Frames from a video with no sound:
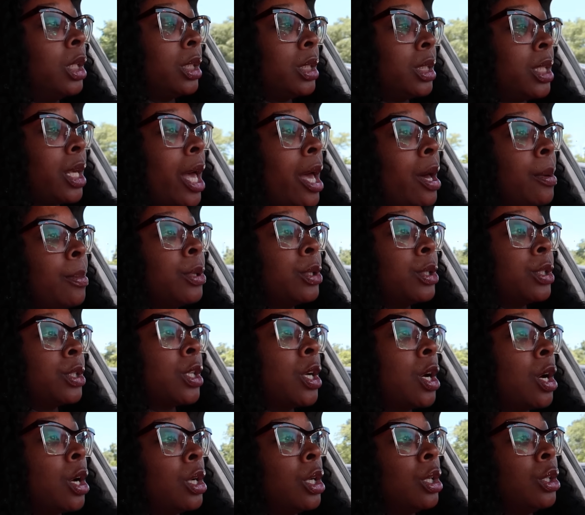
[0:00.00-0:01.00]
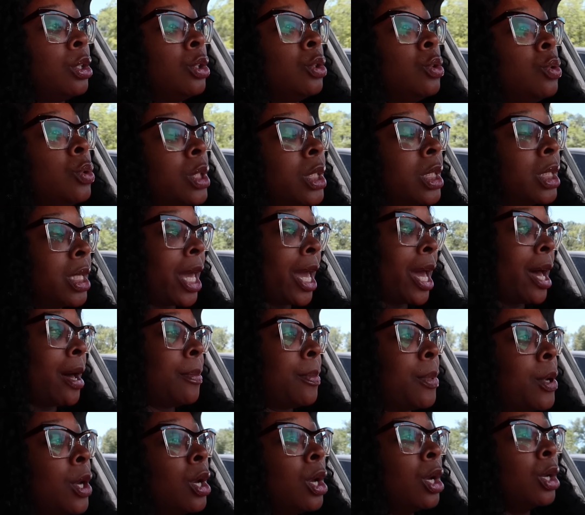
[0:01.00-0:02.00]
the tables turn and you snap,
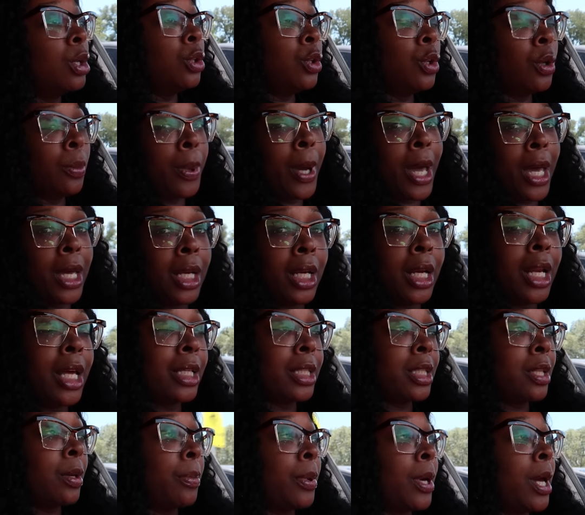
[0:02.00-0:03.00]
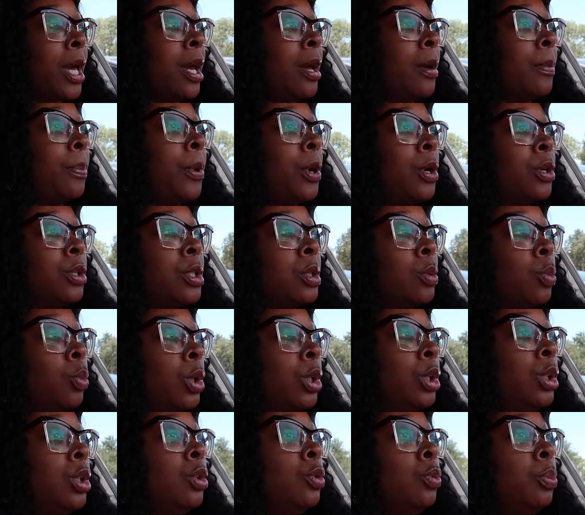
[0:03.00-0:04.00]
you're painted as the bad person
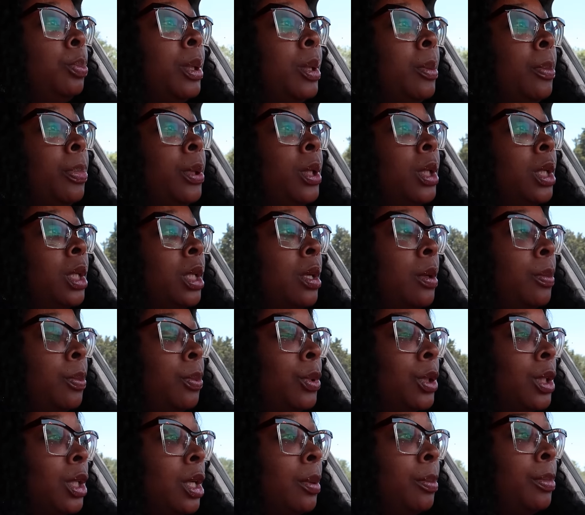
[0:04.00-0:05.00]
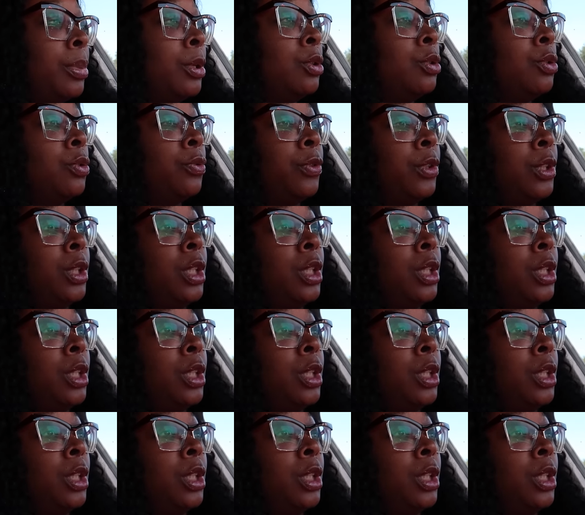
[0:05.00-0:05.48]
when you've been putting up with abuse for